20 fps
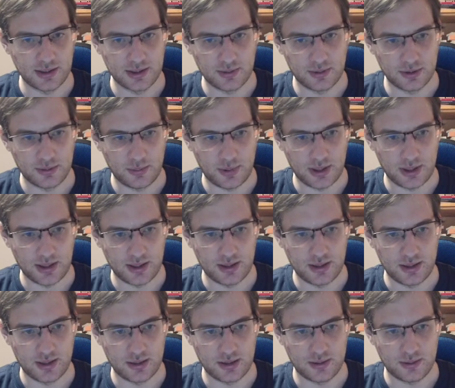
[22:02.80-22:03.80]
was
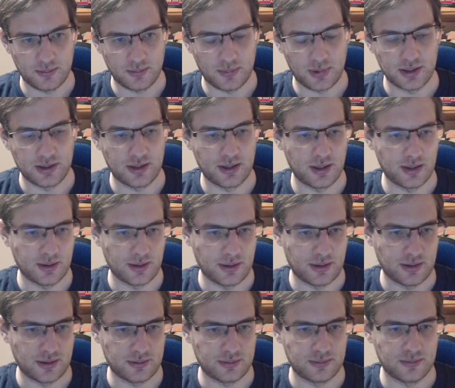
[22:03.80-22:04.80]
played, but
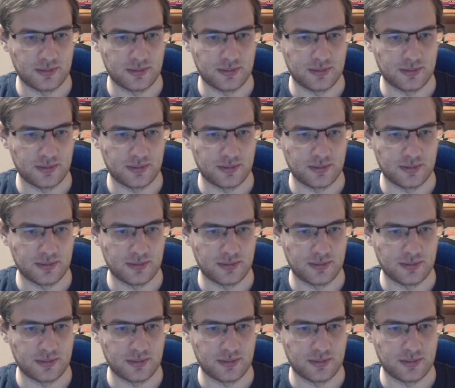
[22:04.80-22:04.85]
here